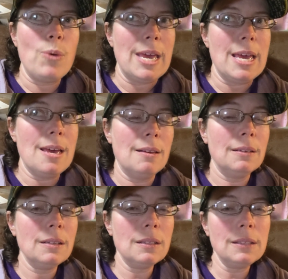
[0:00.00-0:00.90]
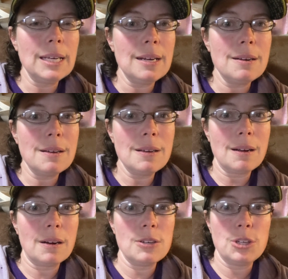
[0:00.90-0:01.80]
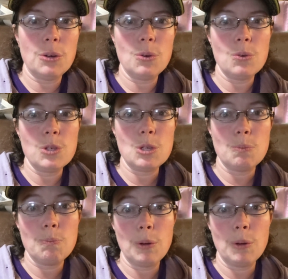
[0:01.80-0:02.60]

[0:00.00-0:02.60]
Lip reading: we clean our doughs